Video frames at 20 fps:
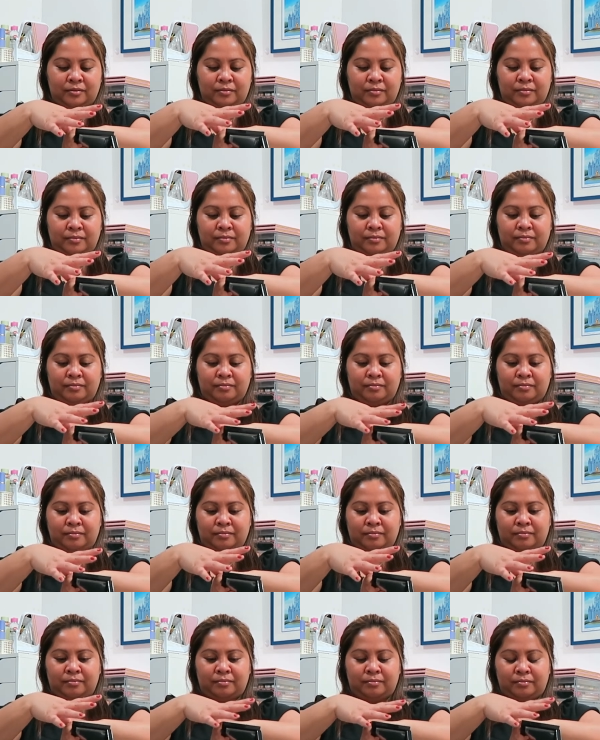
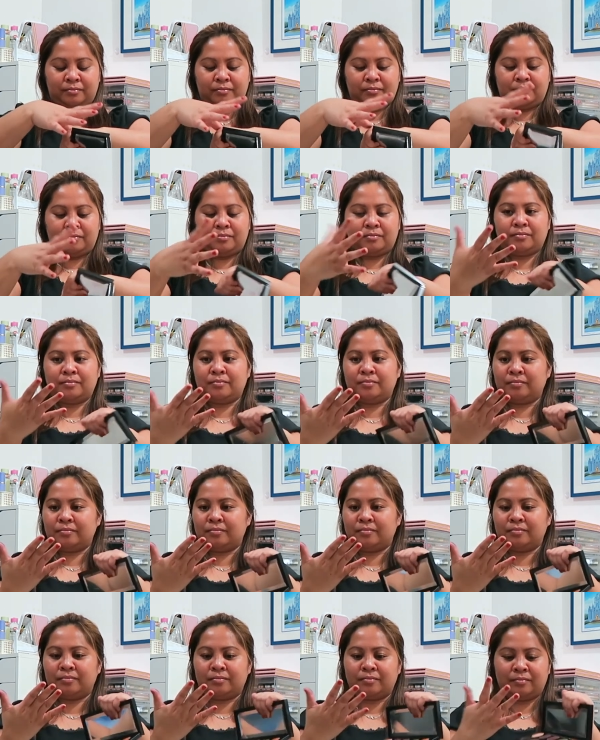
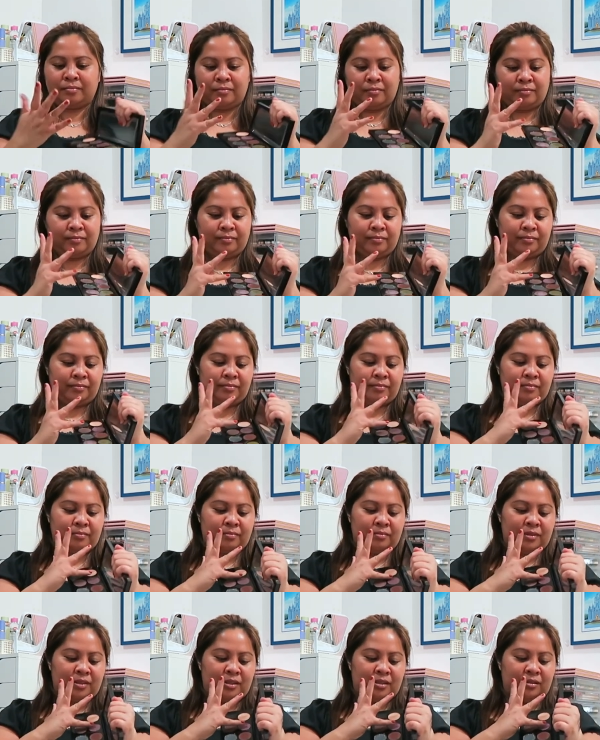
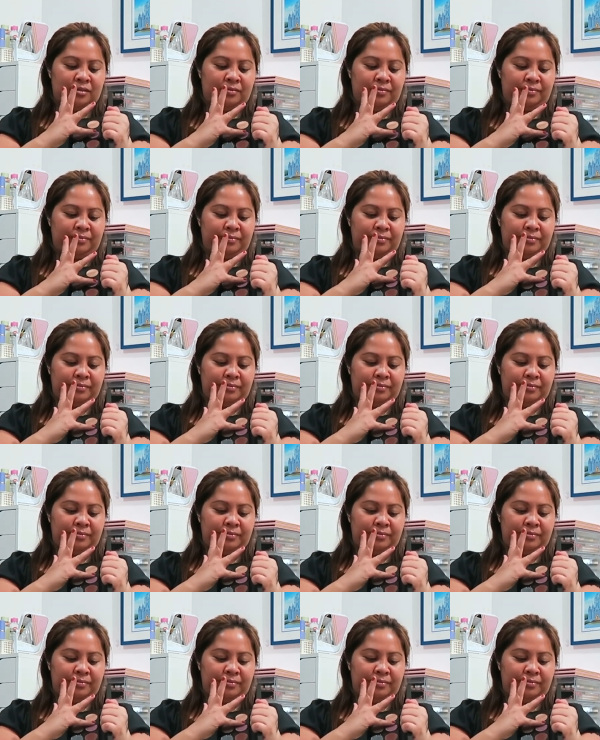No one is speaking in this clip.